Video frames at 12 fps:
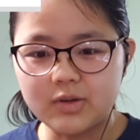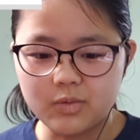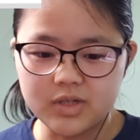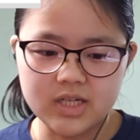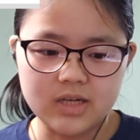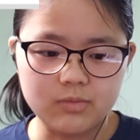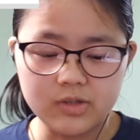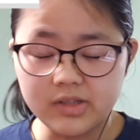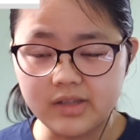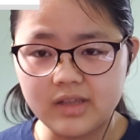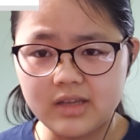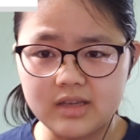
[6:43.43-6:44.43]
which I really
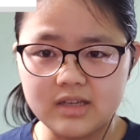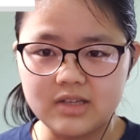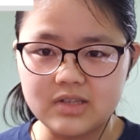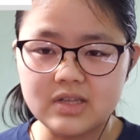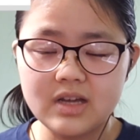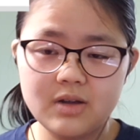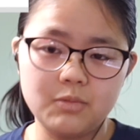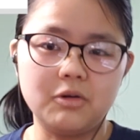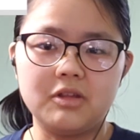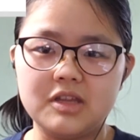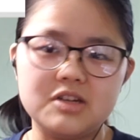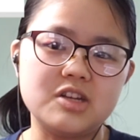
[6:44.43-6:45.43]
think is where
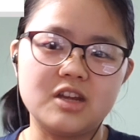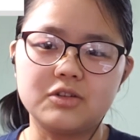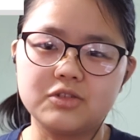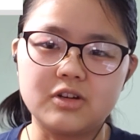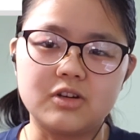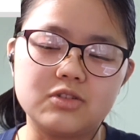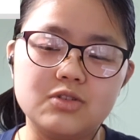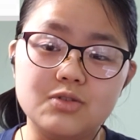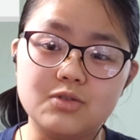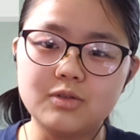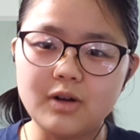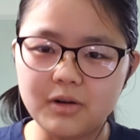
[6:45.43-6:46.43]
the channel started to
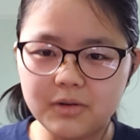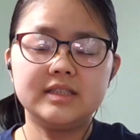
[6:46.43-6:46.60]
grow.